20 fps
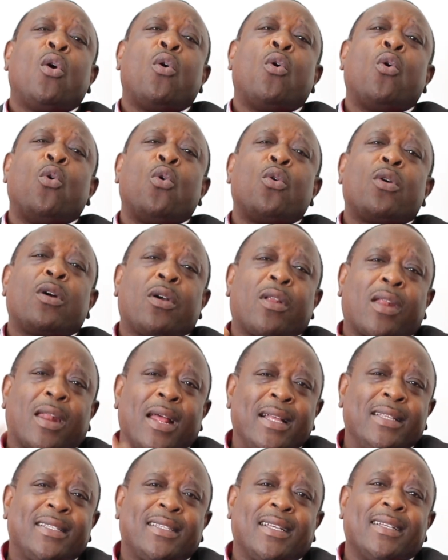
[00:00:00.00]
who
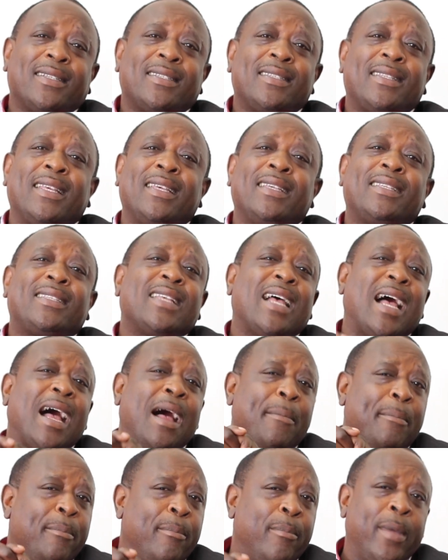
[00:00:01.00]
grants us this
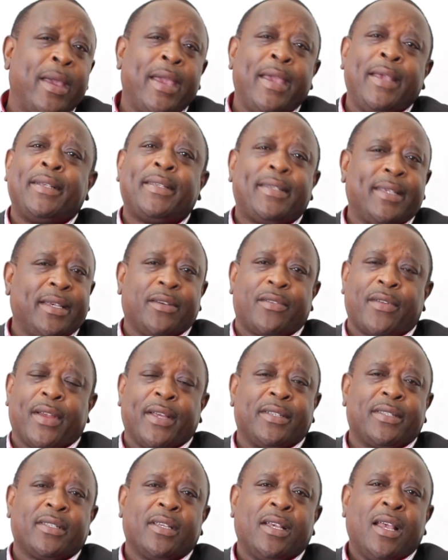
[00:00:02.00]
amazing
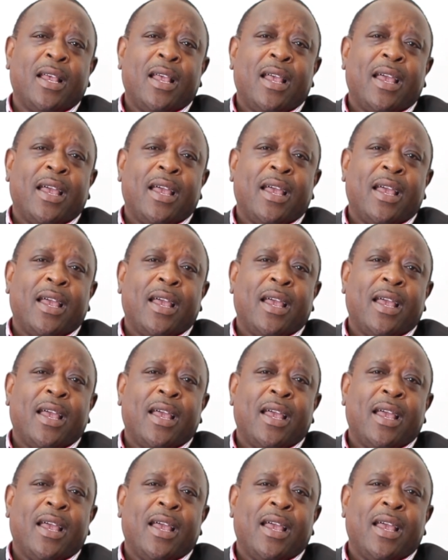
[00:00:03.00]
grace.